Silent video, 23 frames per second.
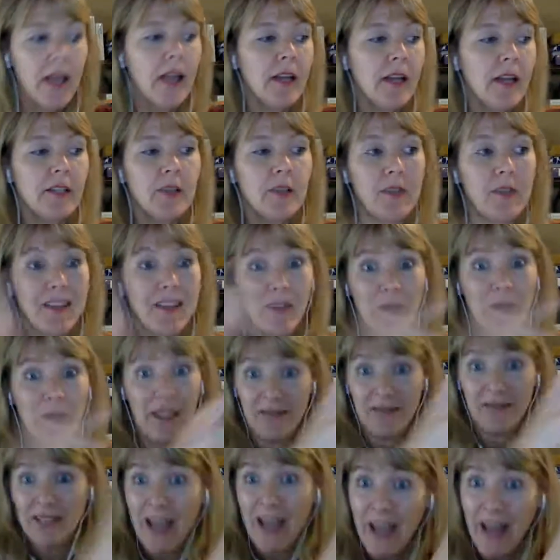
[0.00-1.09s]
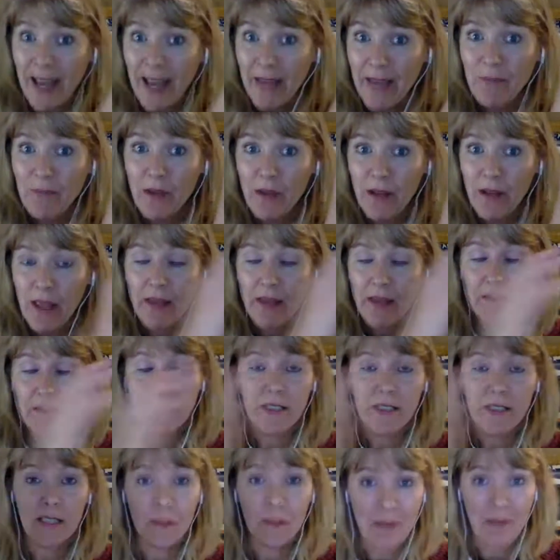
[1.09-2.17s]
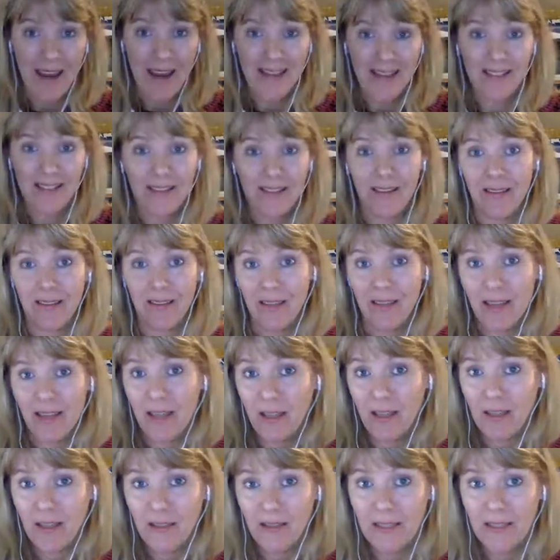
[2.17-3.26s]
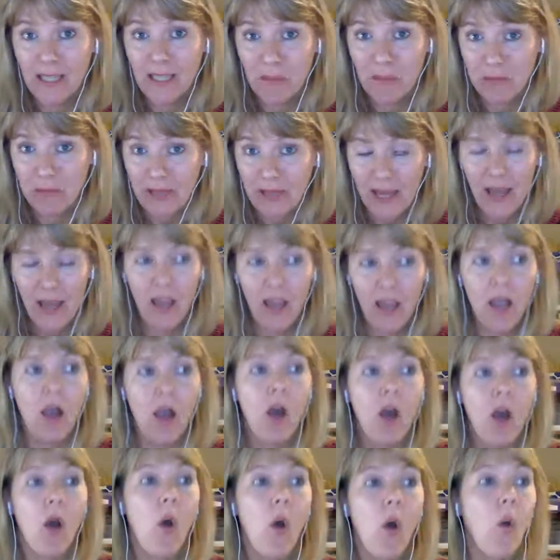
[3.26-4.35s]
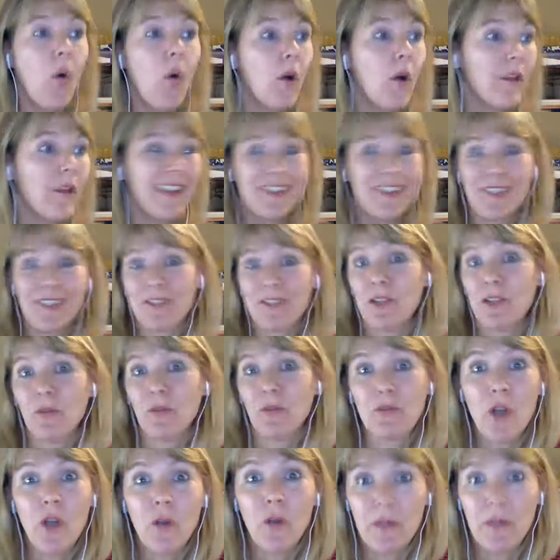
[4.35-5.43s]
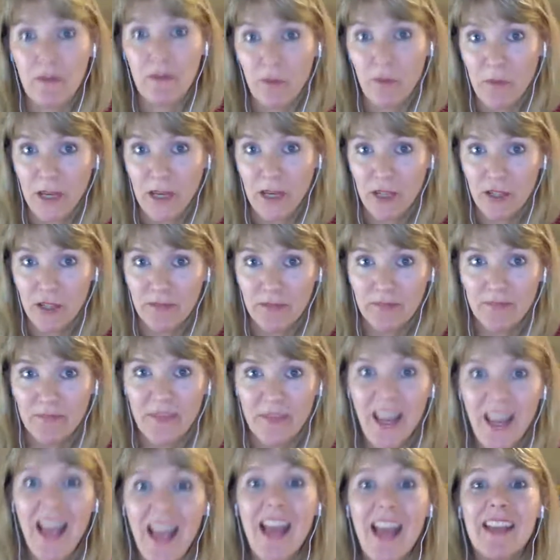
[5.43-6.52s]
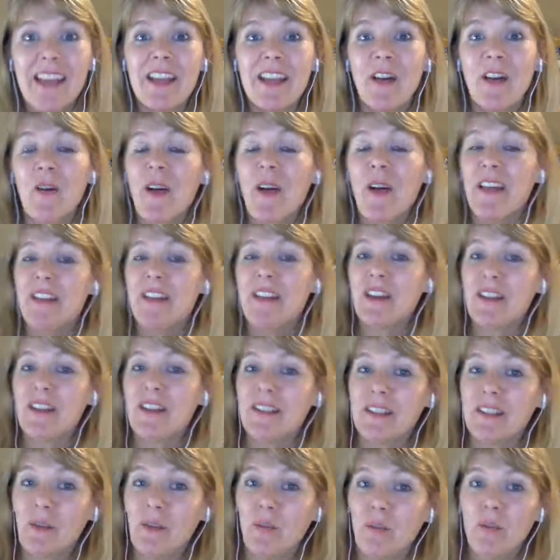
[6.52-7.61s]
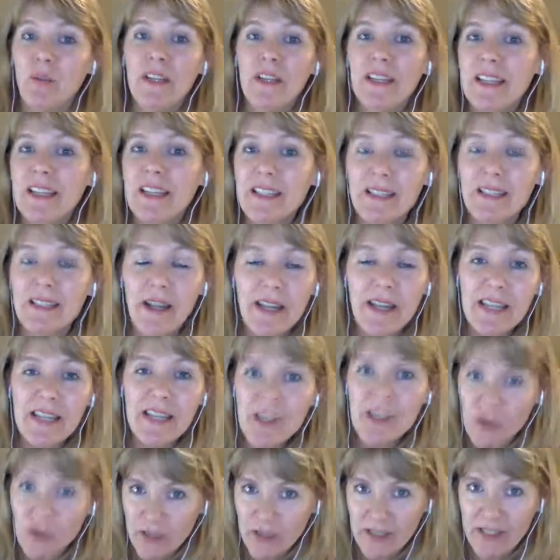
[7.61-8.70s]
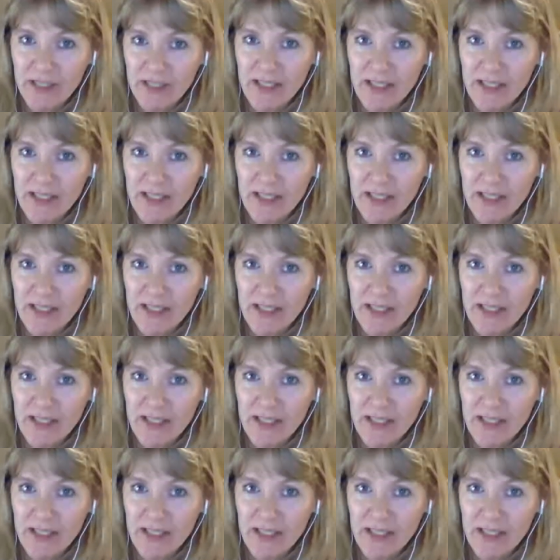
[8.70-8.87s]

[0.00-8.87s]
so they don't have time uh, and space to think deeply or they just don't know the information. Now, there is a really interesting